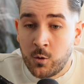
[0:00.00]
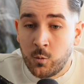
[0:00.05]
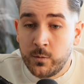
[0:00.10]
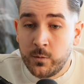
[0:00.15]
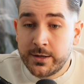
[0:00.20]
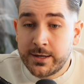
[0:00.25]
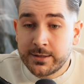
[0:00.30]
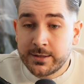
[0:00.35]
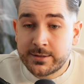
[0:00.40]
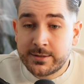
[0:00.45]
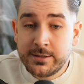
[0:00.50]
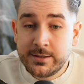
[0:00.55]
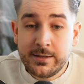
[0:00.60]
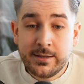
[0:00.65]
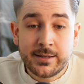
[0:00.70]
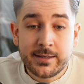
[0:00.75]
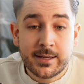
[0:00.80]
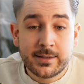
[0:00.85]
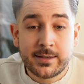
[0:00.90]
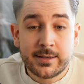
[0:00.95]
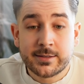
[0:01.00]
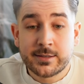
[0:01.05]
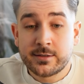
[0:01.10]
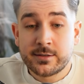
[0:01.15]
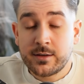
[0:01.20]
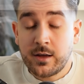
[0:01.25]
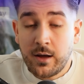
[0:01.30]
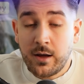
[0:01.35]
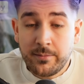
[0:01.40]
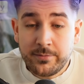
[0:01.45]
We can see that this
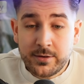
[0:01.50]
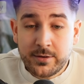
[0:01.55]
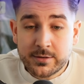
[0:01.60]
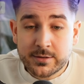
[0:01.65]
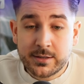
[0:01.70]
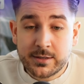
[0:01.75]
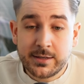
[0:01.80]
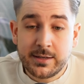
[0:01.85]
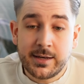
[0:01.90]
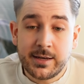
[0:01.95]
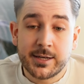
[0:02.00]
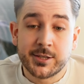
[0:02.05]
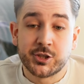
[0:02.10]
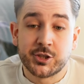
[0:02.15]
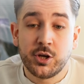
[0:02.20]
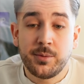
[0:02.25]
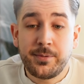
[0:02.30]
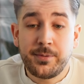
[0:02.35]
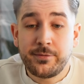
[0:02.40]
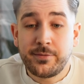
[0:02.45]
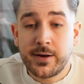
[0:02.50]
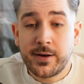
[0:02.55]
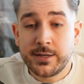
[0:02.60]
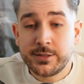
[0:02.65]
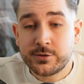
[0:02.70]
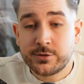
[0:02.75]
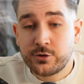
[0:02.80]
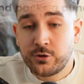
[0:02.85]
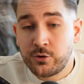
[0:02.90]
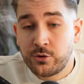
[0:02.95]
is obviously a Shopify
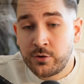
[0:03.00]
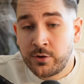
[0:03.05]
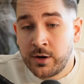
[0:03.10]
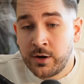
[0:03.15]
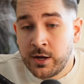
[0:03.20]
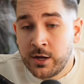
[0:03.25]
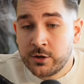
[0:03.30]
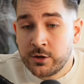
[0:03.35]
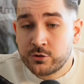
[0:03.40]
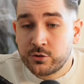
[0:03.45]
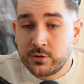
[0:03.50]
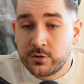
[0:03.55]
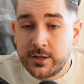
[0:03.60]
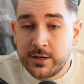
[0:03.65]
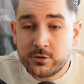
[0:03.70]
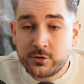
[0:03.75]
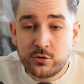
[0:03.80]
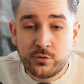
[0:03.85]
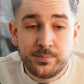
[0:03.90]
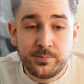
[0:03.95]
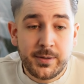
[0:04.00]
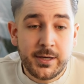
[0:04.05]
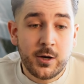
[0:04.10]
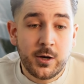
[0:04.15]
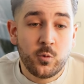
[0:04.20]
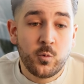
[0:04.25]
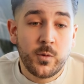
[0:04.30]
store, so this could be a